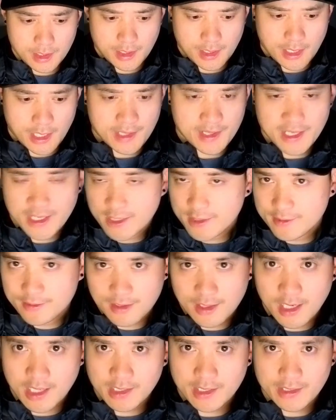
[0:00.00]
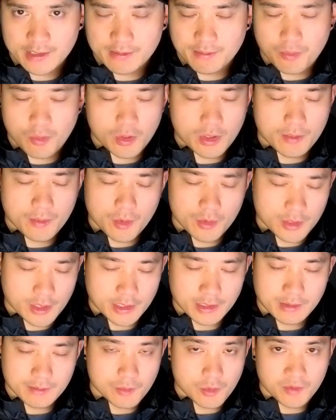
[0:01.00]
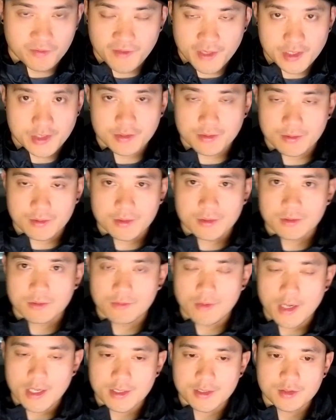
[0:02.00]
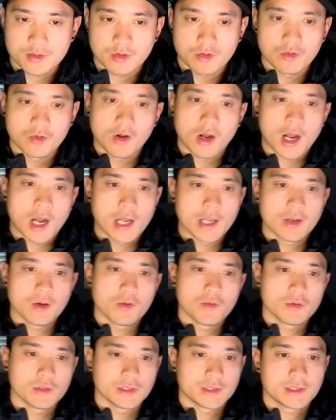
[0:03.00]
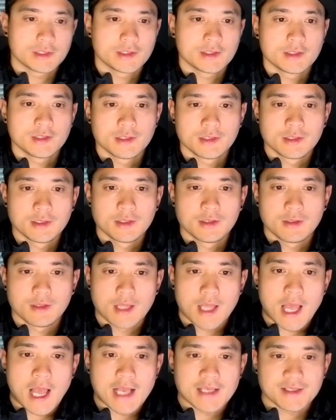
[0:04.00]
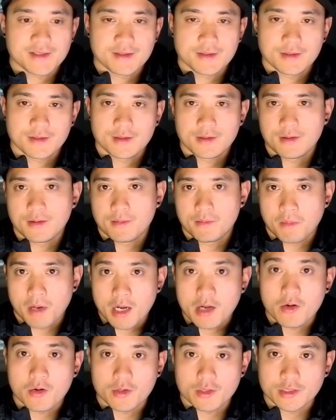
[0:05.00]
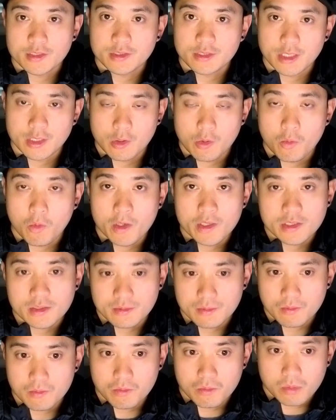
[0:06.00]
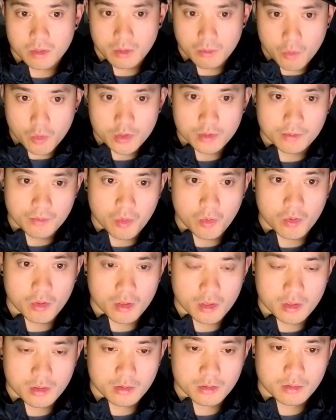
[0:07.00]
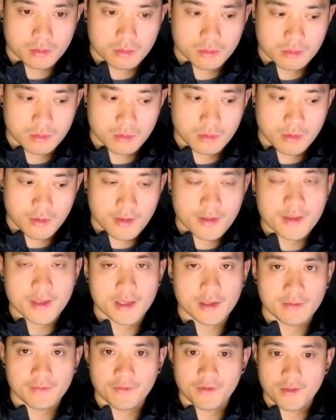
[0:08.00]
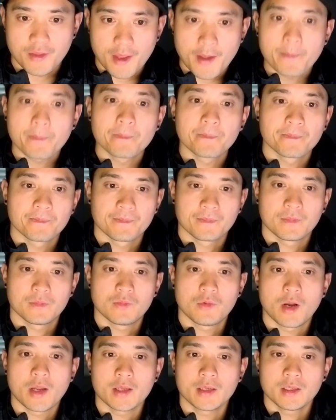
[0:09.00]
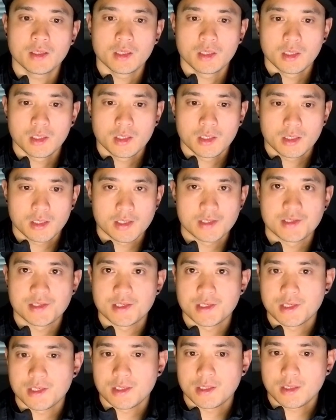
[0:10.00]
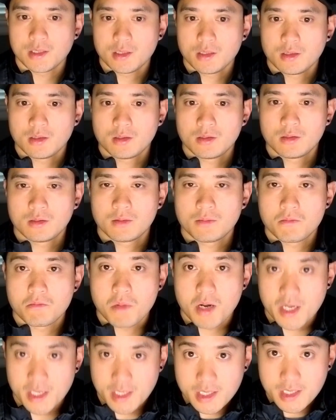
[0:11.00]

And then I like the point about like the motivation, right? So I always ask my artists, like, what is the most important thing for them, right? Is it money?